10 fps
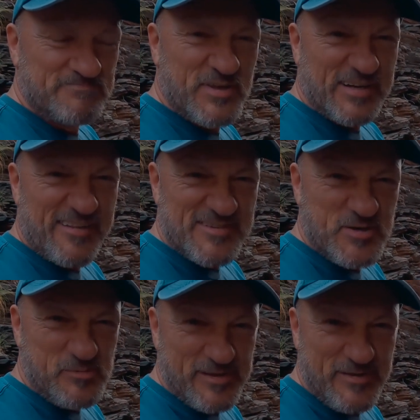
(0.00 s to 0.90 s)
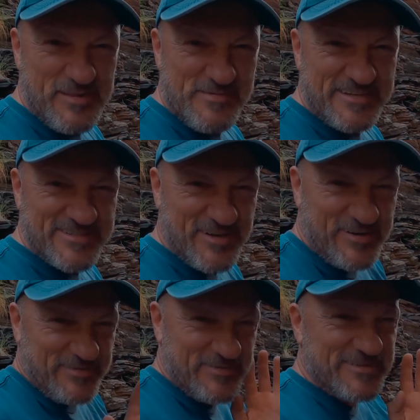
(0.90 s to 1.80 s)
take another shot without them in the
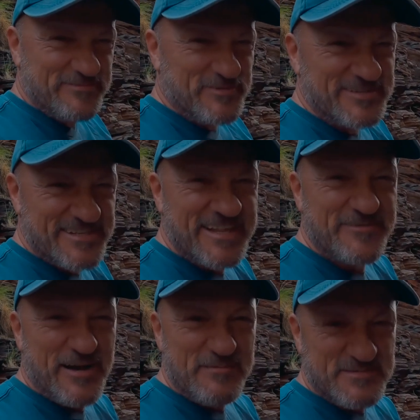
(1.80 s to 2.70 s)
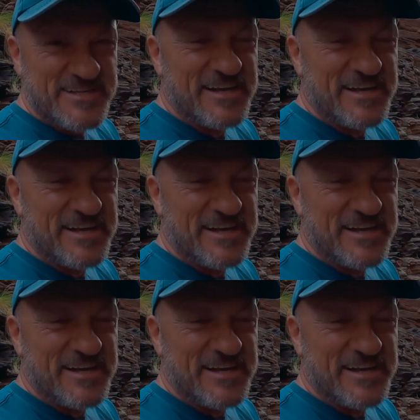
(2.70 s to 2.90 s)
shot, we'll see what happens